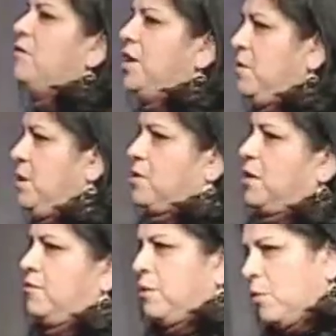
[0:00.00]
of an
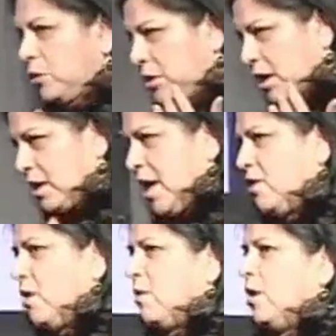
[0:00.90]
immigrant from
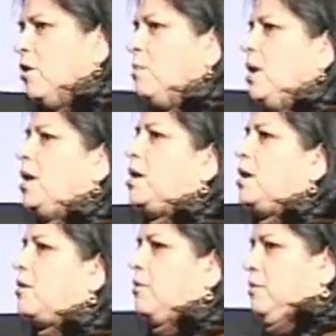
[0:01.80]
Monterrey, Nuevo León,
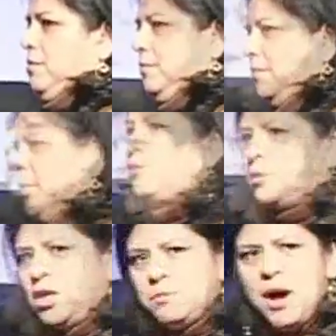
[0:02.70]
Mexico. I was
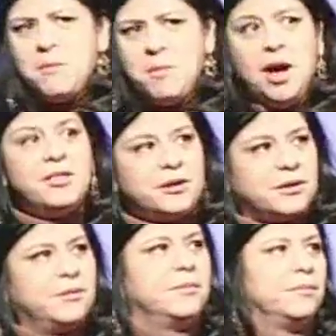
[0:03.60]
raised by a
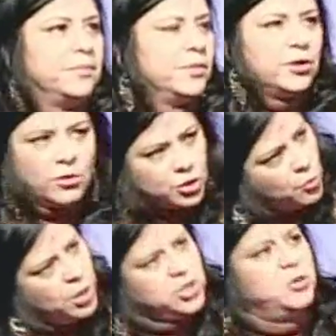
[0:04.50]
mother. Don't
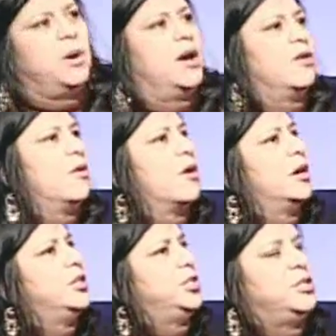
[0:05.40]
know much about her
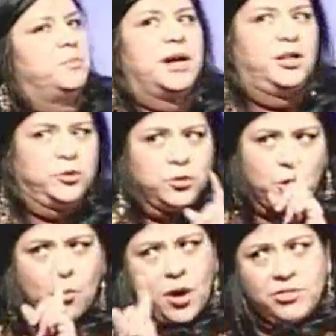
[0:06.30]
origins, but I do
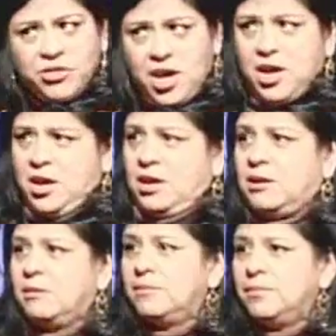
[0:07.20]
know one thing.
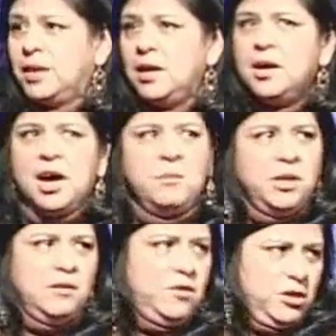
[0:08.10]
How
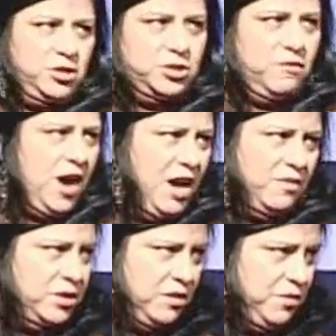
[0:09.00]
many of you are
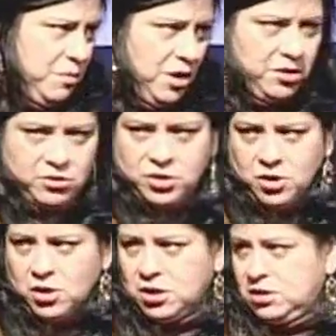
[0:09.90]
survivors of your mother's
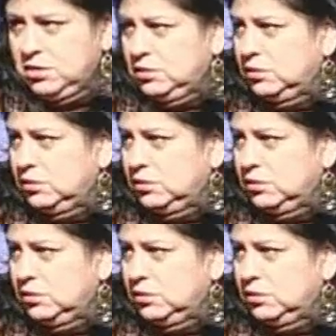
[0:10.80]
look?